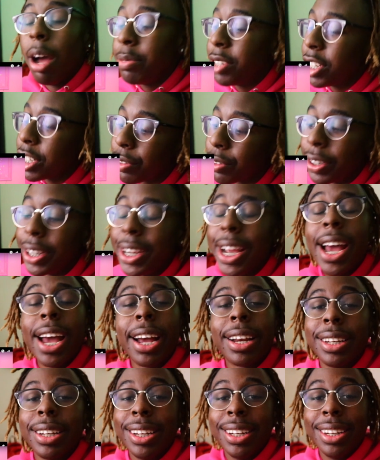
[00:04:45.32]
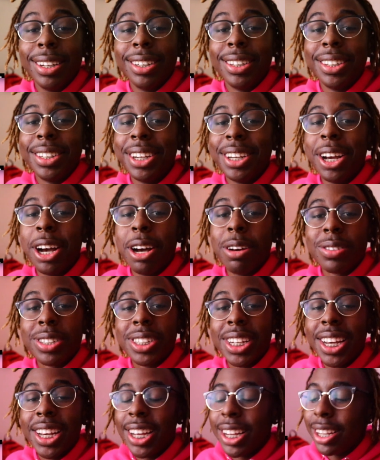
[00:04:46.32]
I'm just reacting. You
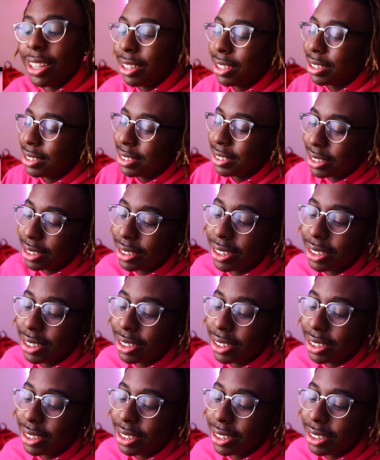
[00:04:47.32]
know what I'm saying?